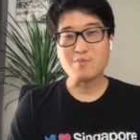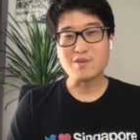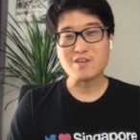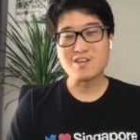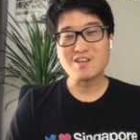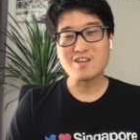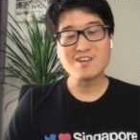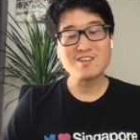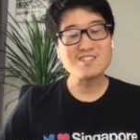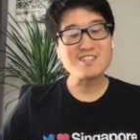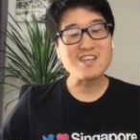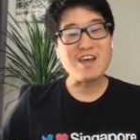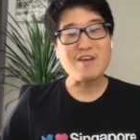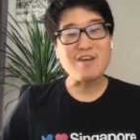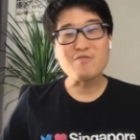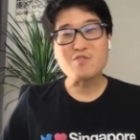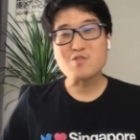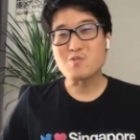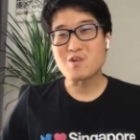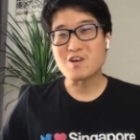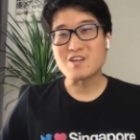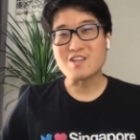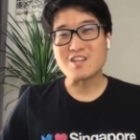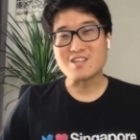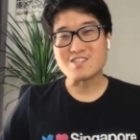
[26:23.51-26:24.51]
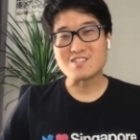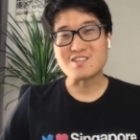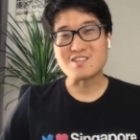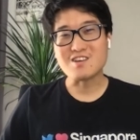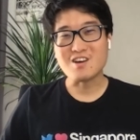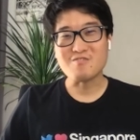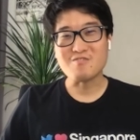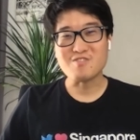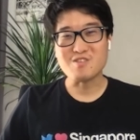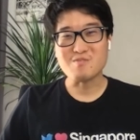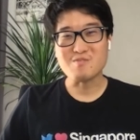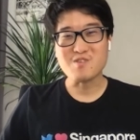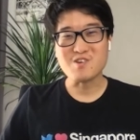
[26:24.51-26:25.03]
because everyone has
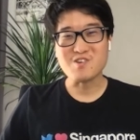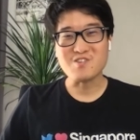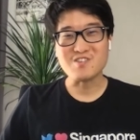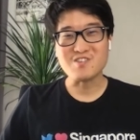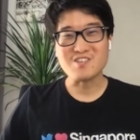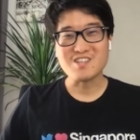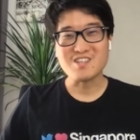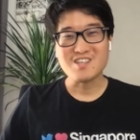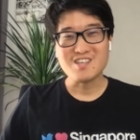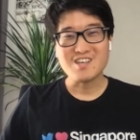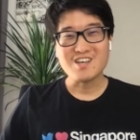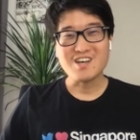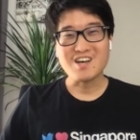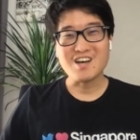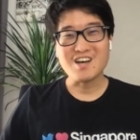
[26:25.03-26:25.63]
gone remote,